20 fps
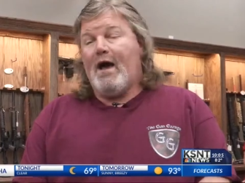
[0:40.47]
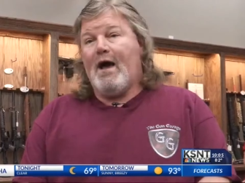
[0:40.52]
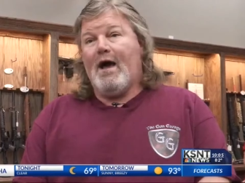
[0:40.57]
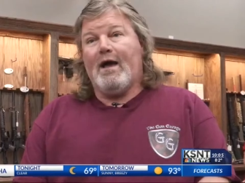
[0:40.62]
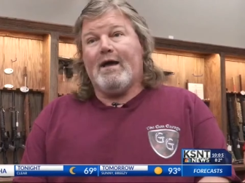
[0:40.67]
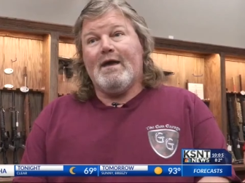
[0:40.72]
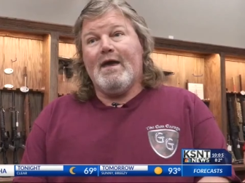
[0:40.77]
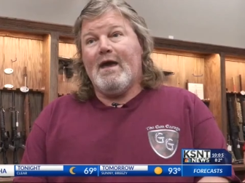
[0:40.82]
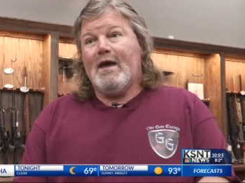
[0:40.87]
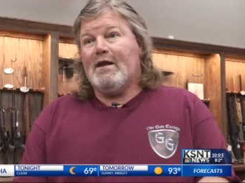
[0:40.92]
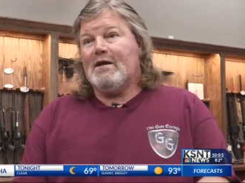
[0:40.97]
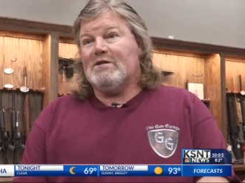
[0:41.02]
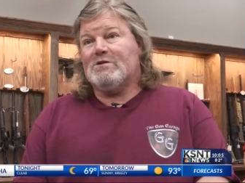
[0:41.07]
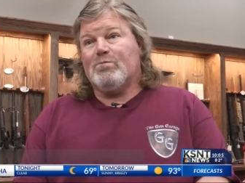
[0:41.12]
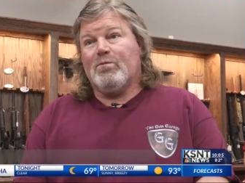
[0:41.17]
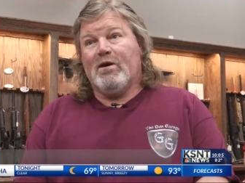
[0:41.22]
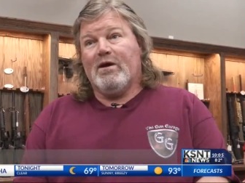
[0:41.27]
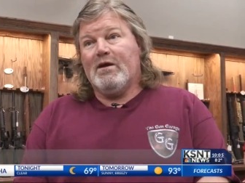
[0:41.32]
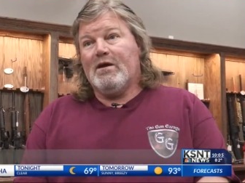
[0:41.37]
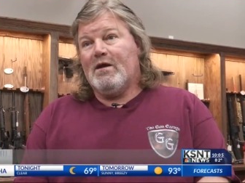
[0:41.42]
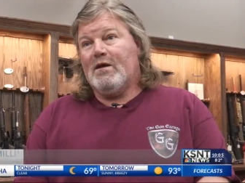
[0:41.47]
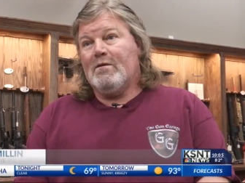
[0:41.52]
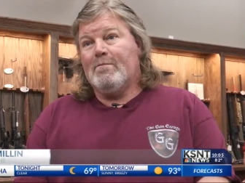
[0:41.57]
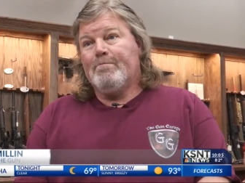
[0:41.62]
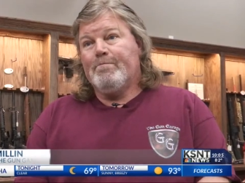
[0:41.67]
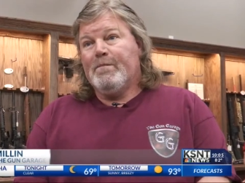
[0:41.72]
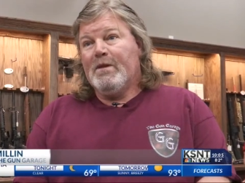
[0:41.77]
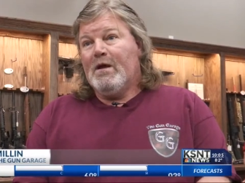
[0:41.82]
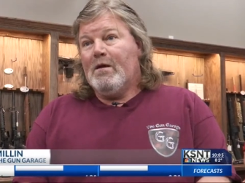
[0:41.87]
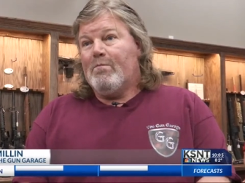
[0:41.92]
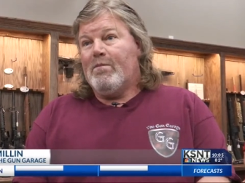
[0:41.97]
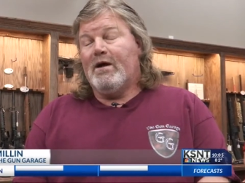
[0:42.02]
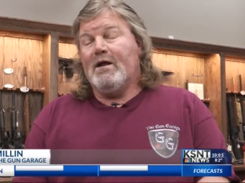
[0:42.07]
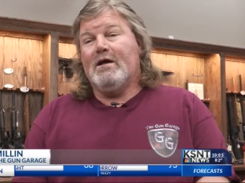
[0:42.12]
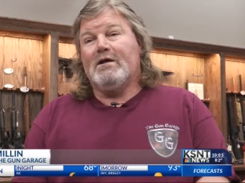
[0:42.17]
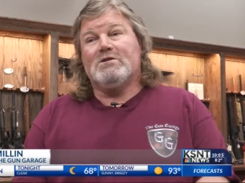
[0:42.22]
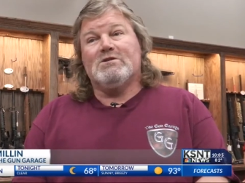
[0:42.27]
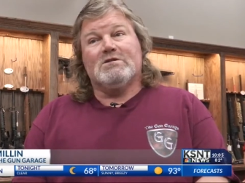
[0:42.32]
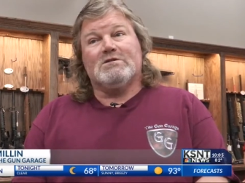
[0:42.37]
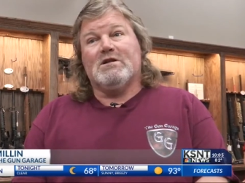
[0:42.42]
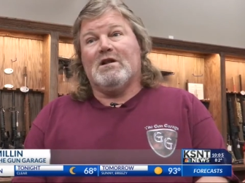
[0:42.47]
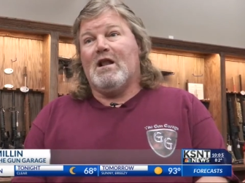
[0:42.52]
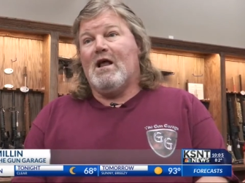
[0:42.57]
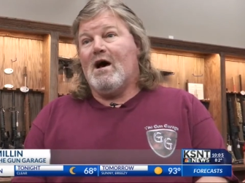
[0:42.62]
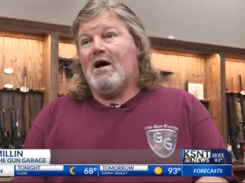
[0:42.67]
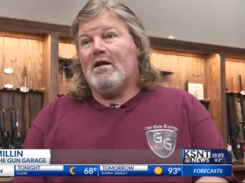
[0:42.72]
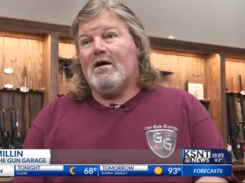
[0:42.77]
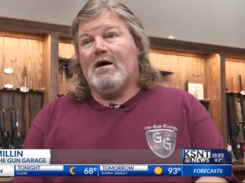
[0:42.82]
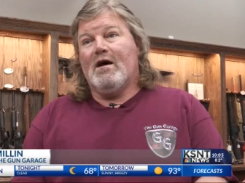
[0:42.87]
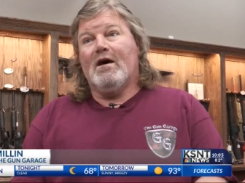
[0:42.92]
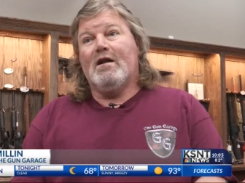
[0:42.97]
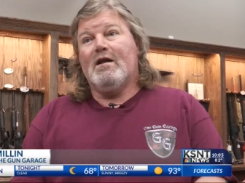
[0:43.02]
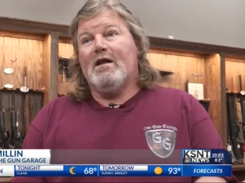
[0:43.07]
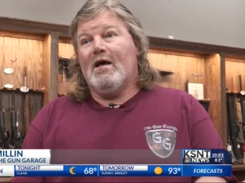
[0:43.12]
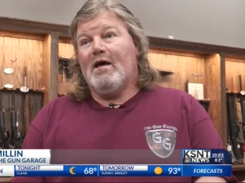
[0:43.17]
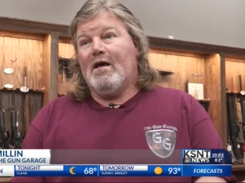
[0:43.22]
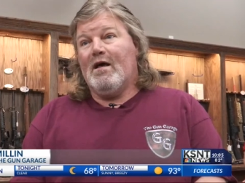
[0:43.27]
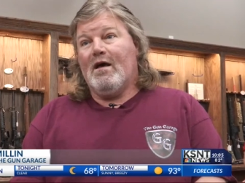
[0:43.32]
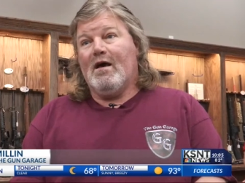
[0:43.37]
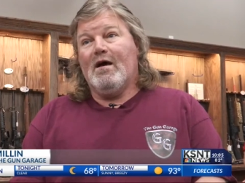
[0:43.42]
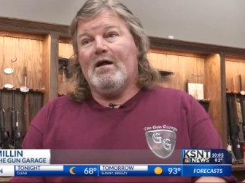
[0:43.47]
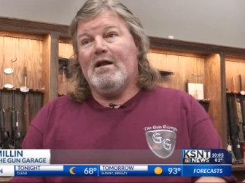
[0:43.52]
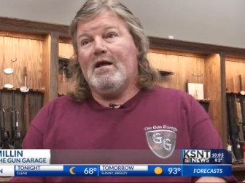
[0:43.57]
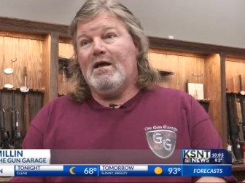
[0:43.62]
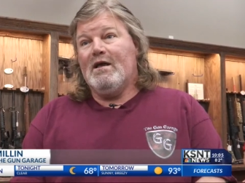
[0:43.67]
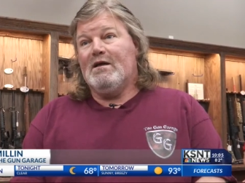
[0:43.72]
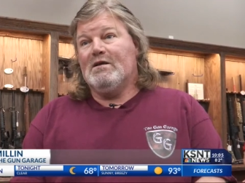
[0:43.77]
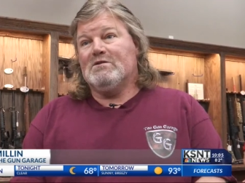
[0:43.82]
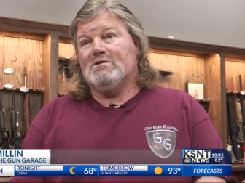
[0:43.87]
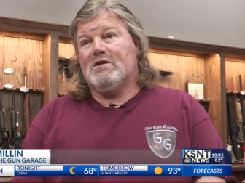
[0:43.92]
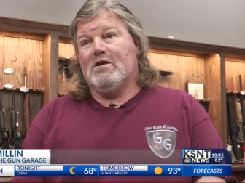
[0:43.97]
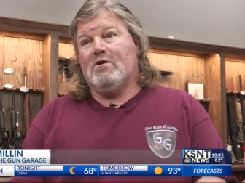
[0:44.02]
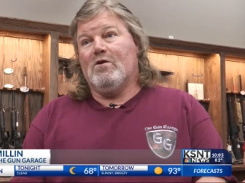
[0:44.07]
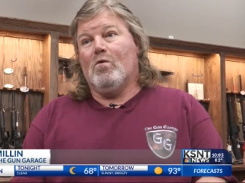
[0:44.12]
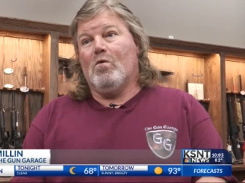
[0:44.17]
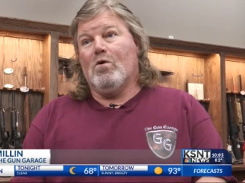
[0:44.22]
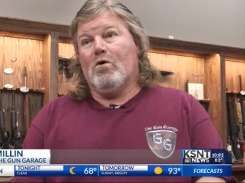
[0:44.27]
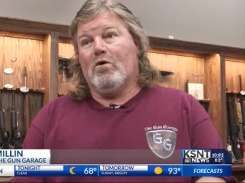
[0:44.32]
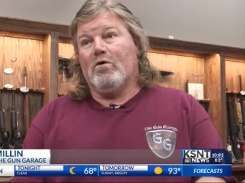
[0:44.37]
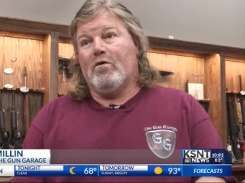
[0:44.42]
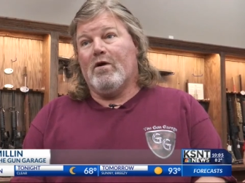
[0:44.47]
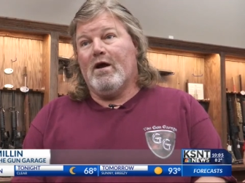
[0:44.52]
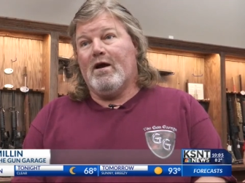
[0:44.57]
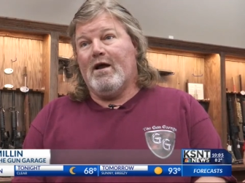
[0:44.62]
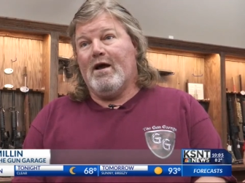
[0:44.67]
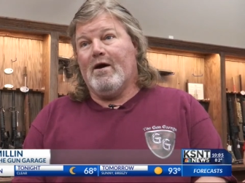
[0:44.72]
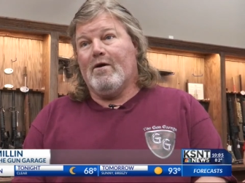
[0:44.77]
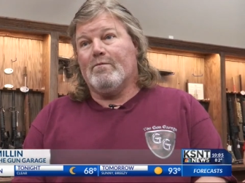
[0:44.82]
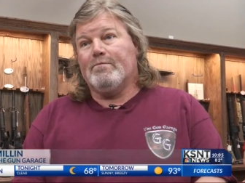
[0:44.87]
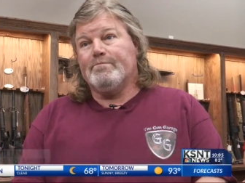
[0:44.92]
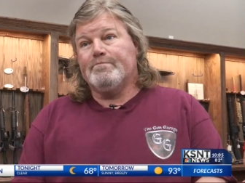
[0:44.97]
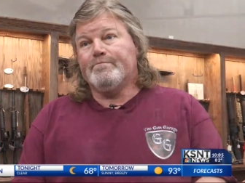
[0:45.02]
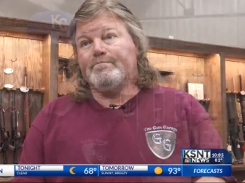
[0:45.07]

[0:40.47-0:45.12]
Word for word: I can't explain it, but it's just a lot of un- unease in the world right now.